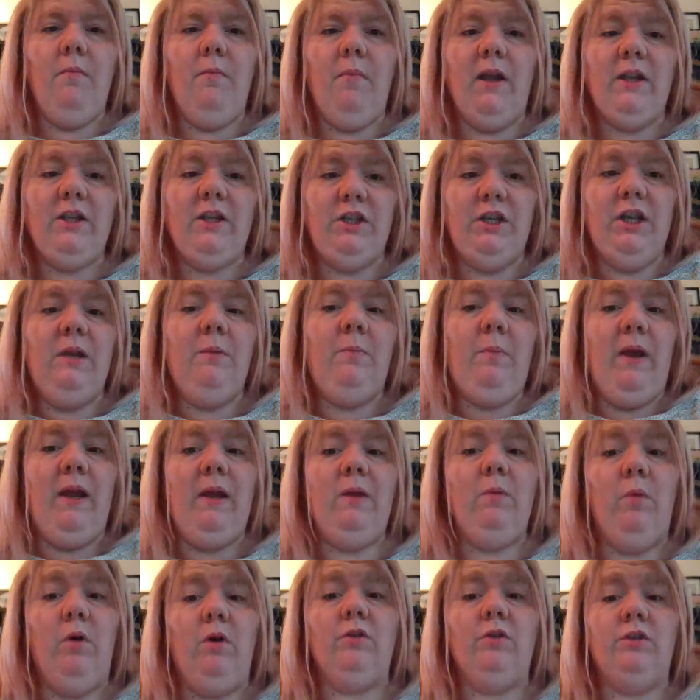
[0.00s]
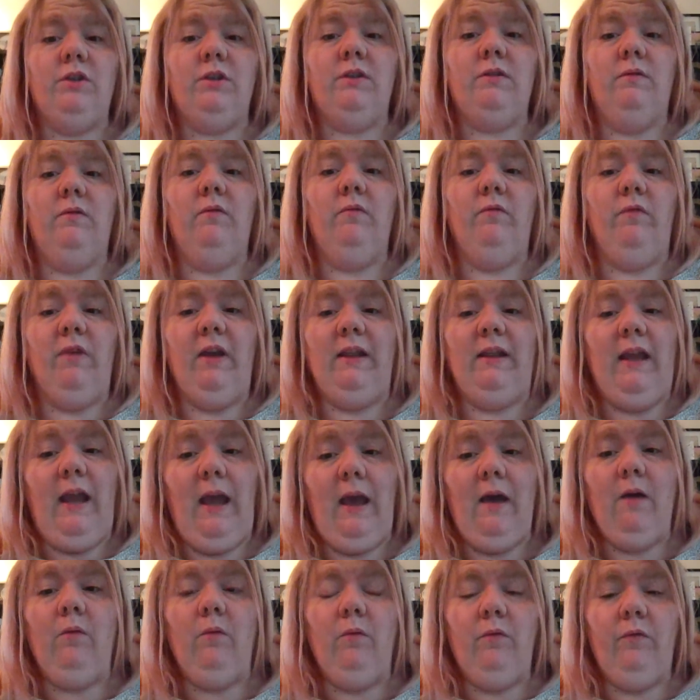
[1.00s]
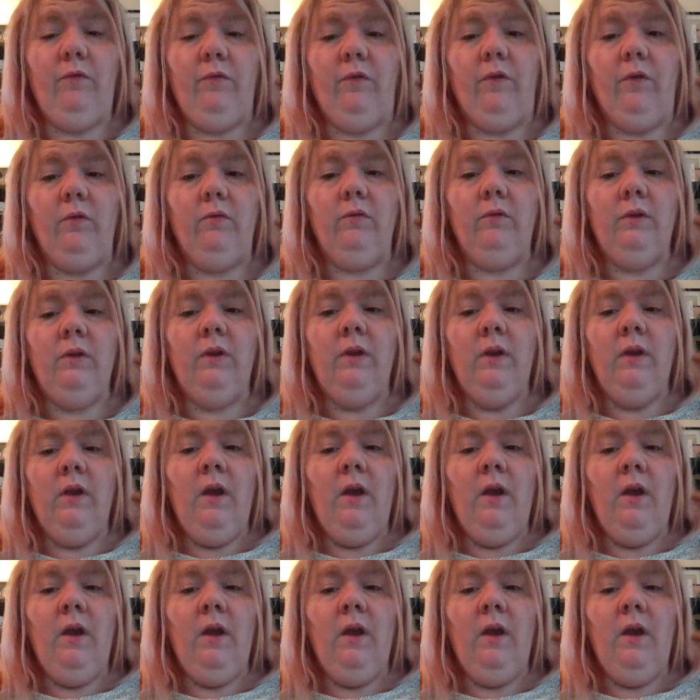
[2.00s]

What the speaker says: My GP was really helpful,